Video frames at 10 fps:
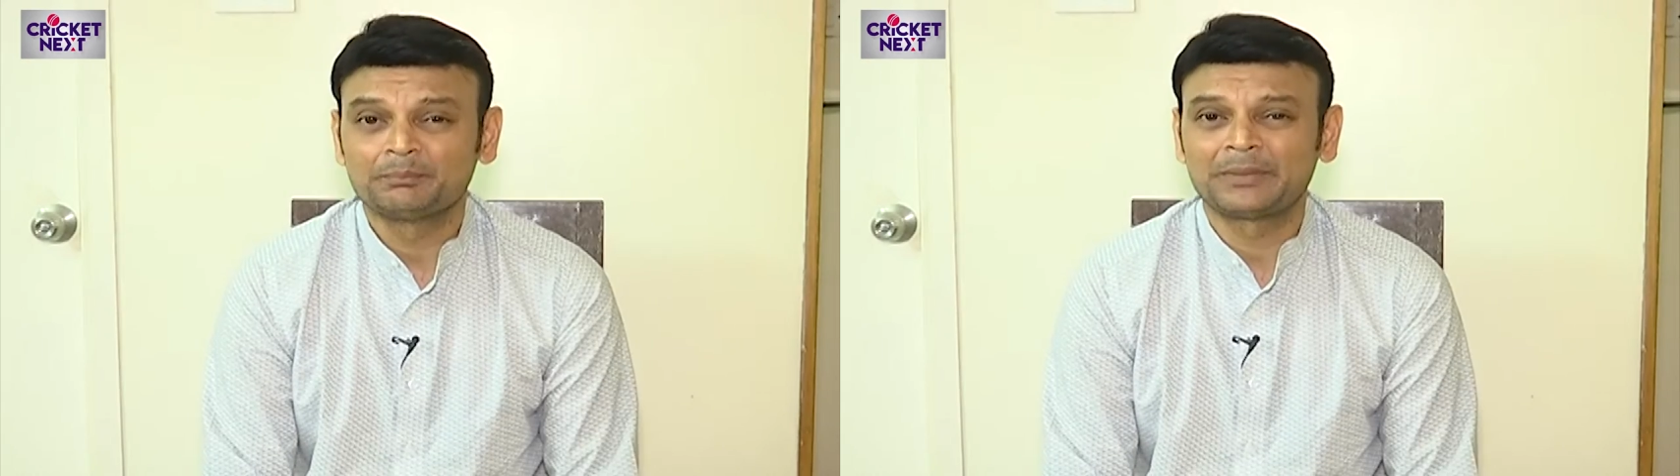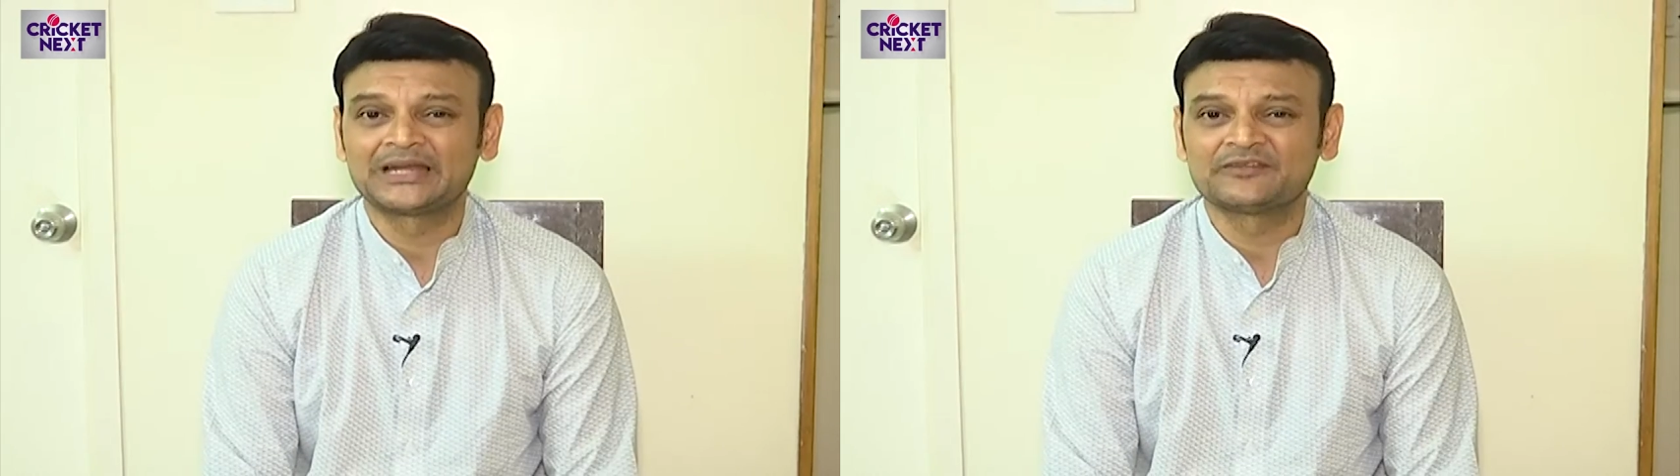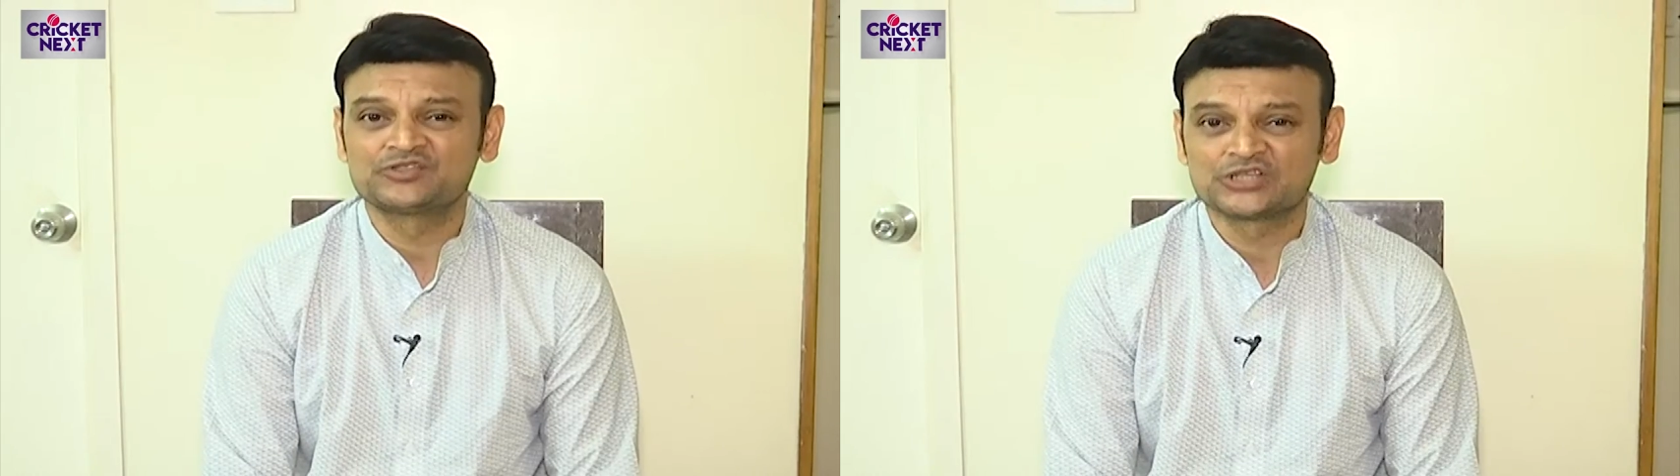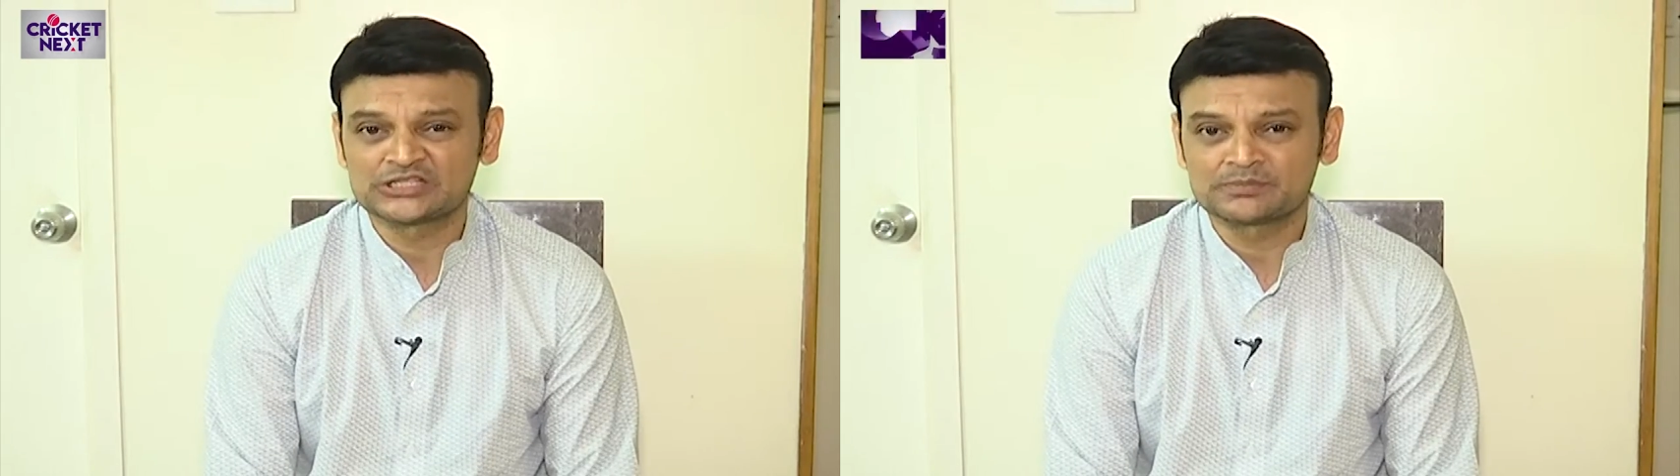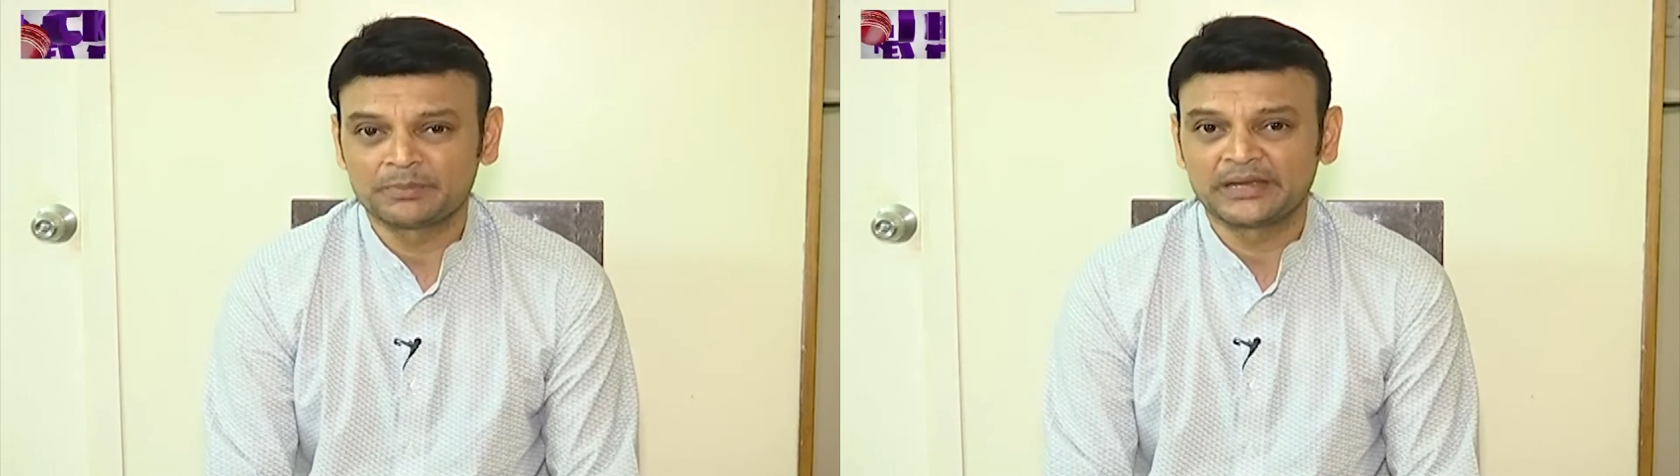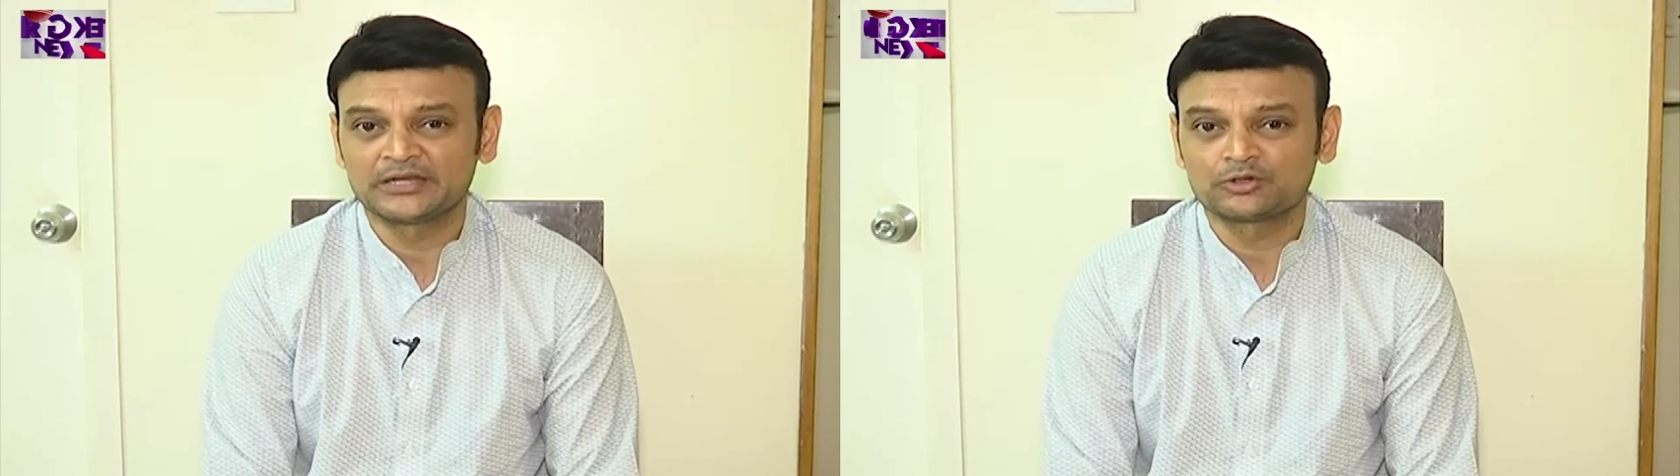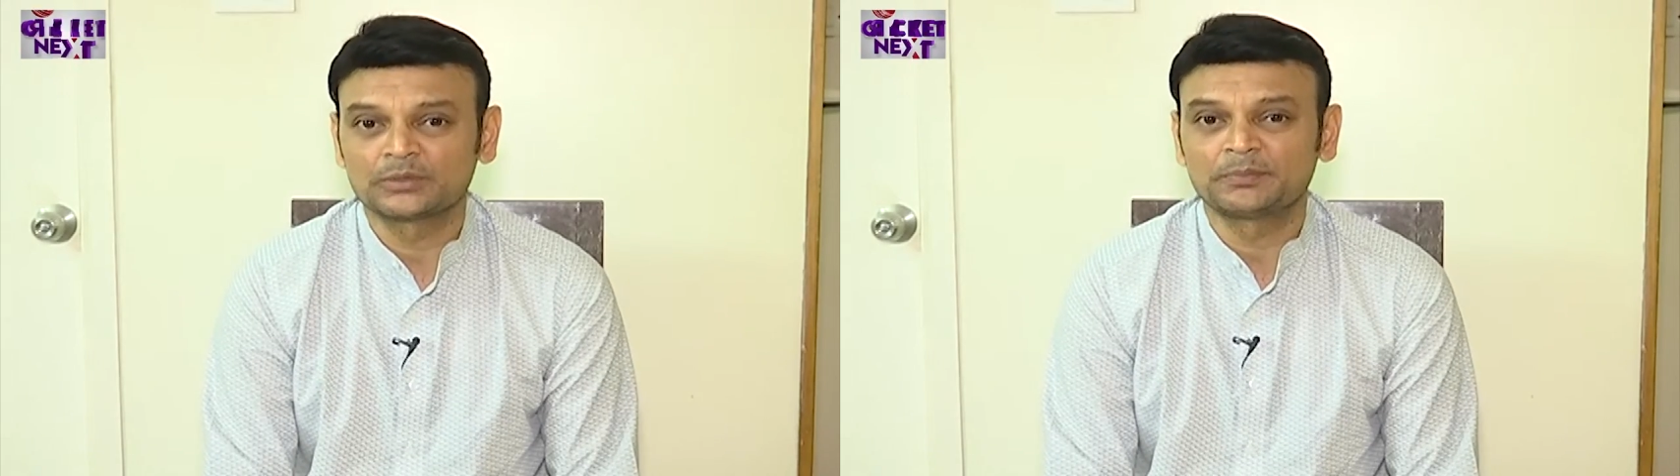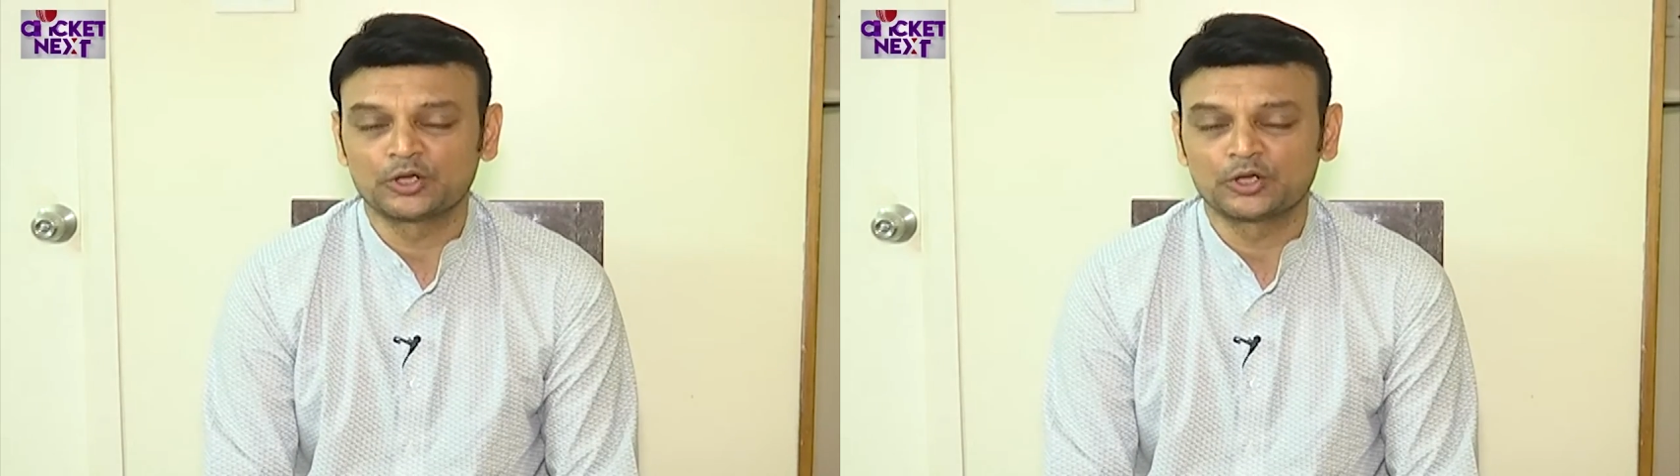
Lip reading: might have just made it to the